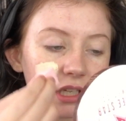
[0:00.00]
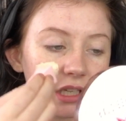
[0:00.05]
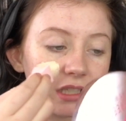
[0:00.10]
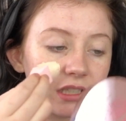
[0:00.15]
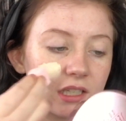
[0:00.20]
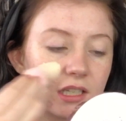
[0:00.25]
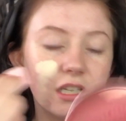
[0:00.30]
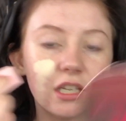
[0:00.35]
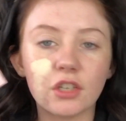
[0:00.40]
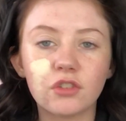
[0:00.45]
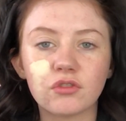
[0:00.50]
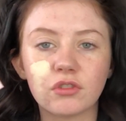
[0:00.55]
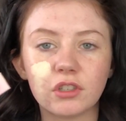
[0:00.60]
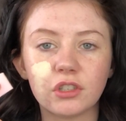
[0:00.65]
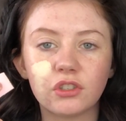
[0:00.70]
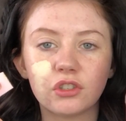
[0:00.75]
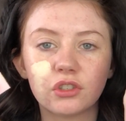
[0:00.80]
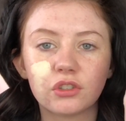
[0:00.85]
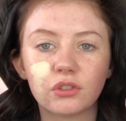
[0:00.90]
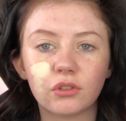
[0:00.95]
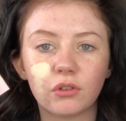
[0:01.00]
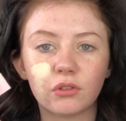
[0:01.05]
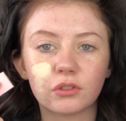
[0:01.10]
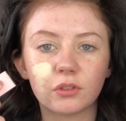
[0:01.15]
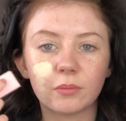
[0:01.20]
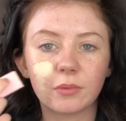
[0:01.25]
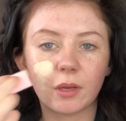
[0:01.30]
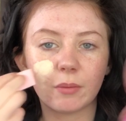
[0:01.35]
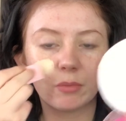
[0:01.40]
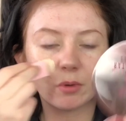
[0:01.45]
It's literally just
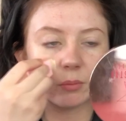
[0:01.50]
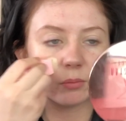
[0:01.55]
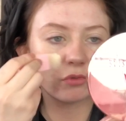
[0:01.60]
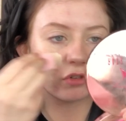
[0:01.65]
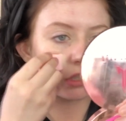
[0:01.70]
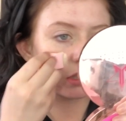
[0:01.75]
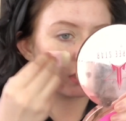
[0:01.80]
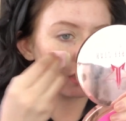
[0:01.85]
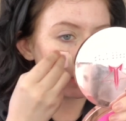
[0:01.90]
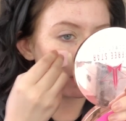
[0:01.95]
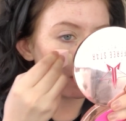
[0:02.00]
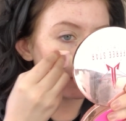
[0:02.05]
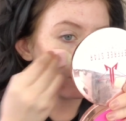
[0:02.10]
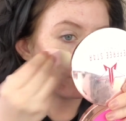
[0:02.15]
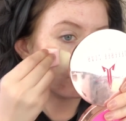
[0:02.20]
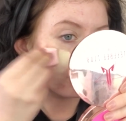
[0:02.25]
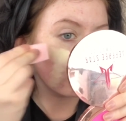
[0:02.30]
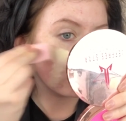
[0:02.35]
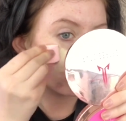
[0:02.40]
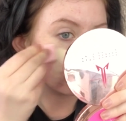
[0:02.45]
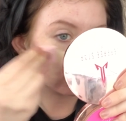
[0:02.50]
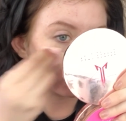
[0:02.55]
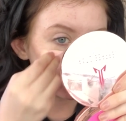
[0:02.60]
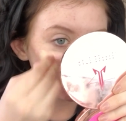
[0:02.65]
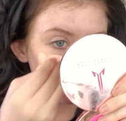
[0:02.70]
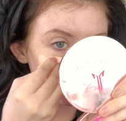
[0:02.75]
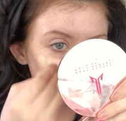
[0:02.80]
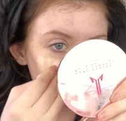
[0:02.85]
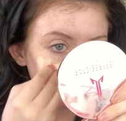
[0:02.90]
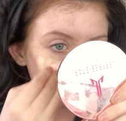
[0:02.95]
soaked up that pump right there, but
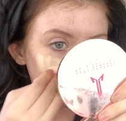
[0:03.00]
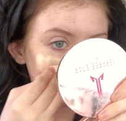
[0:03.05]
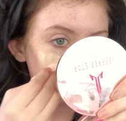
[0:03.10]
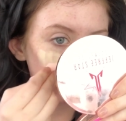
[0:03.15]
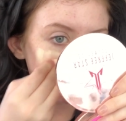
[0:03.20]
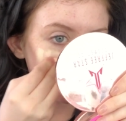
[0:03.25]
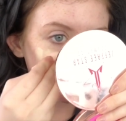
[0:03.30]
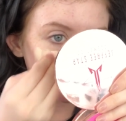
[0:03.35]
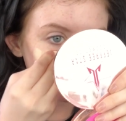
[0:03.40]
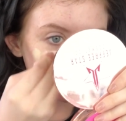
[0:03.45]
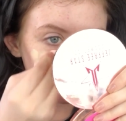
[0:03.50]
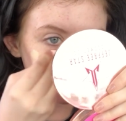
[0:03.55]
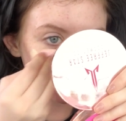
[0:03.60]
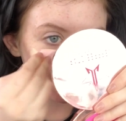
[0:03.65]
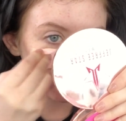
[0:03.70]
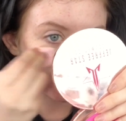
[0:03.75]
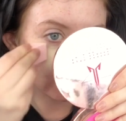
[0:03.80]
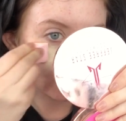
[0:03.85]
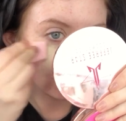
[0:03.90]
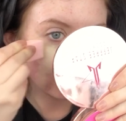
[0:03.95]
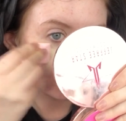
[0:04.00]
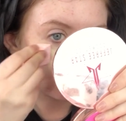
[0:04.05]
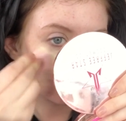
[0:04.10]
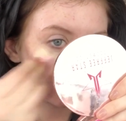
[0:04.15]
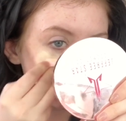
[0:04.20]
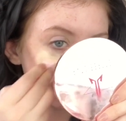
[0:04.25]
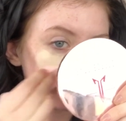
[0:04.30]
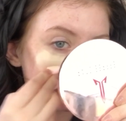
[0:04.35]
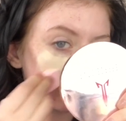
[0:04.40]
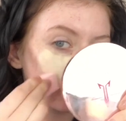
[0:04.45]
there's so much pigment in
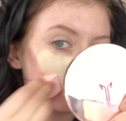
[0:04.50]
this.